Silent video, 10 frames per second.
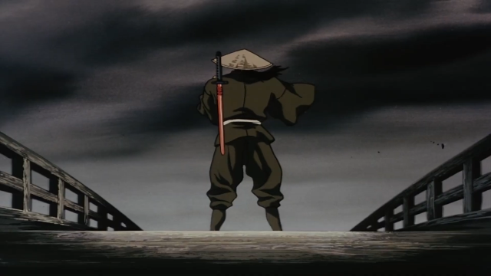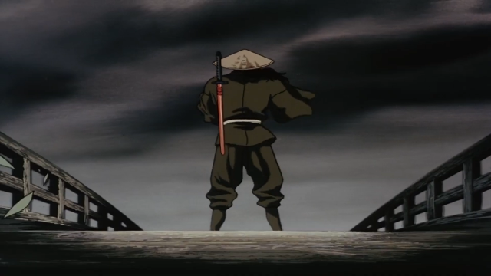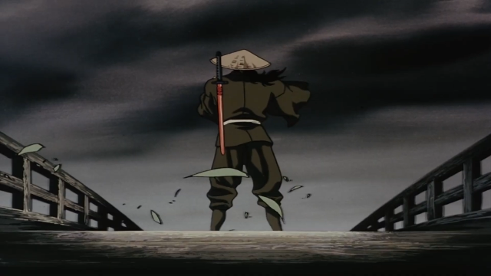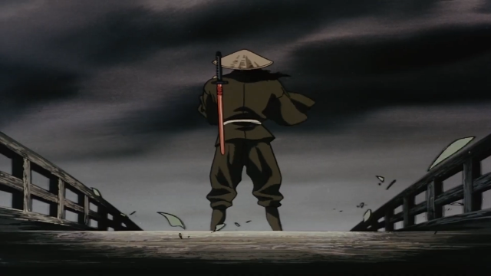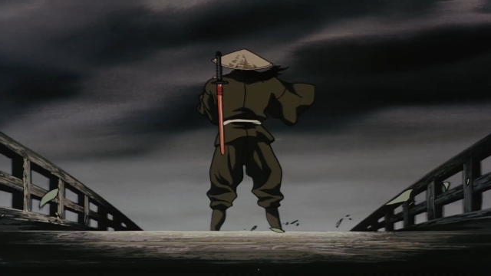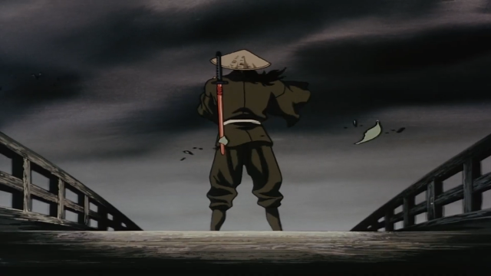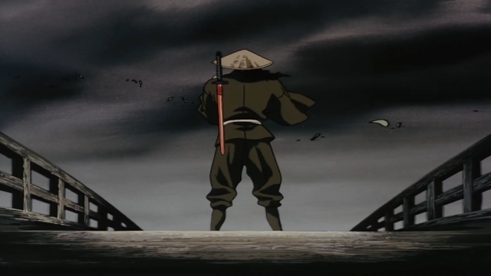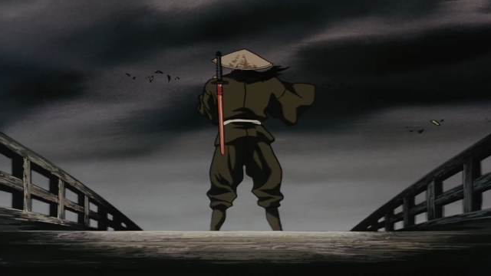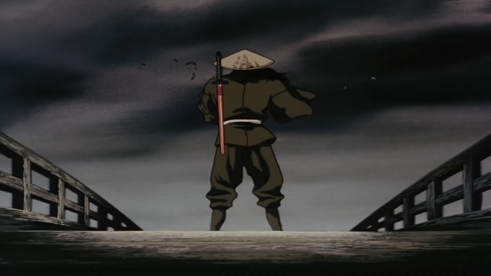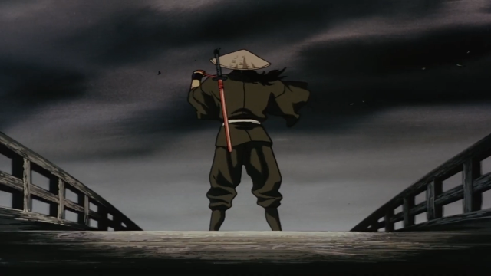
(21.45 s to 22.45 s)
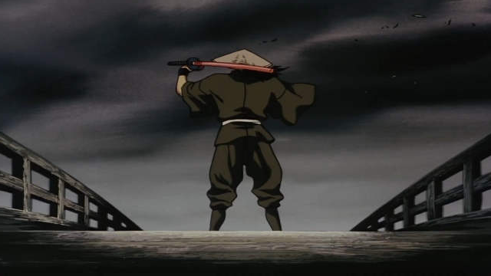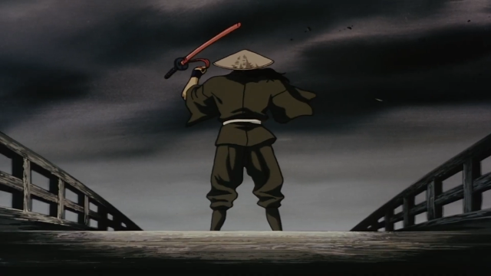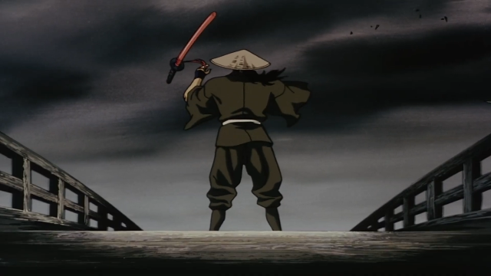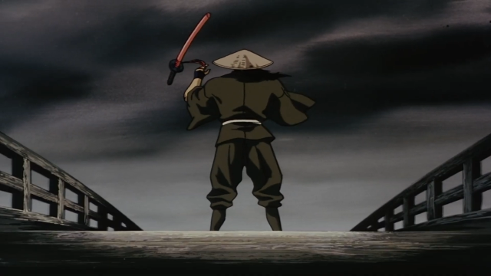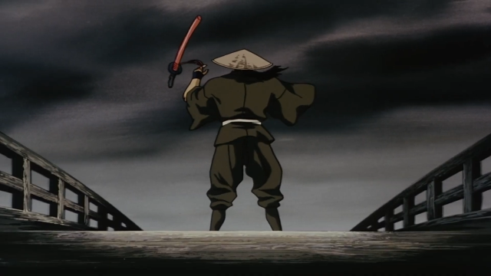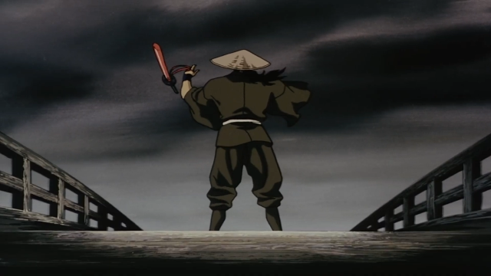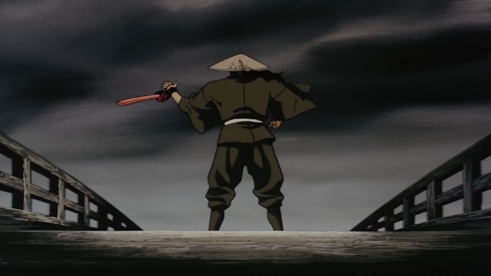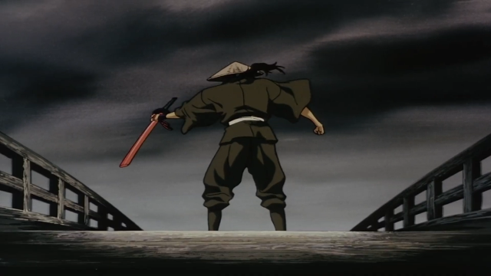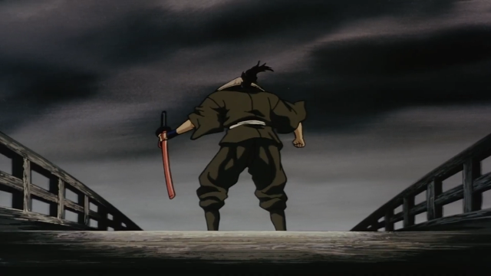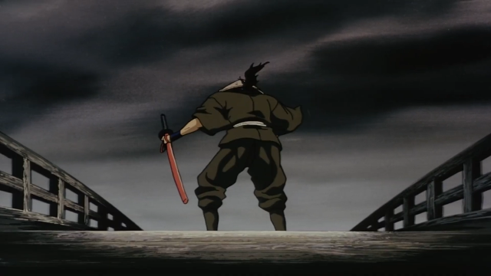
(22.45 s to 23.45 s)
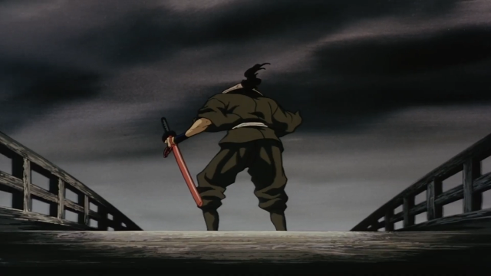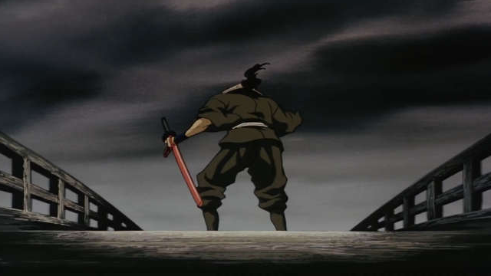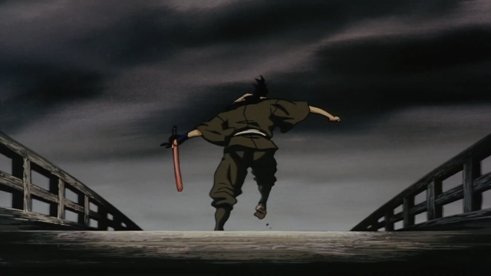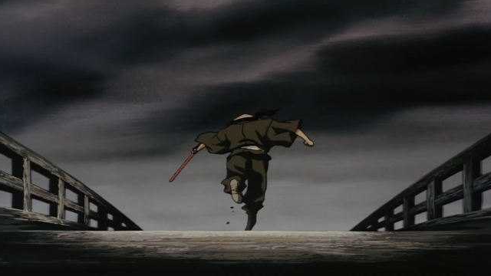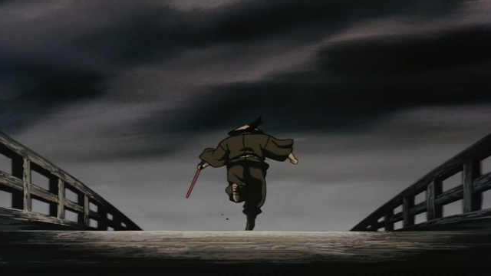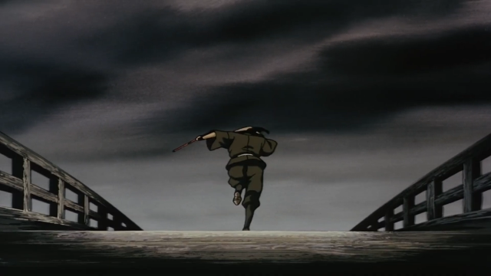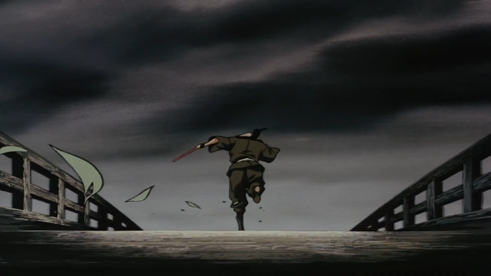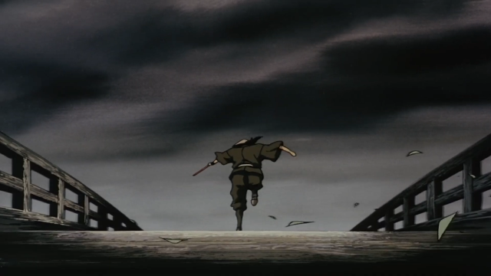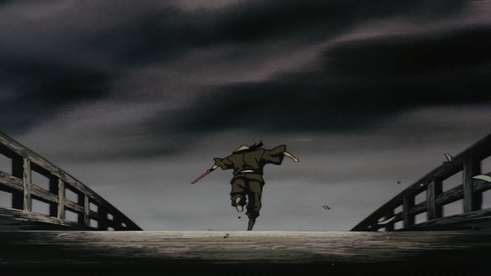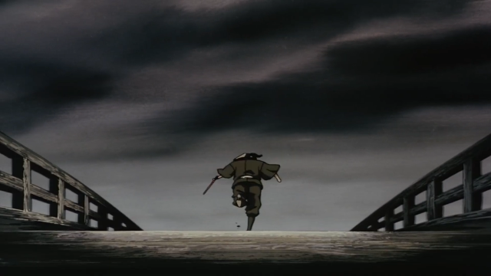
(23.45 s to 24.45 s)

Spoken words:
No face is visible, so there are no lips to read.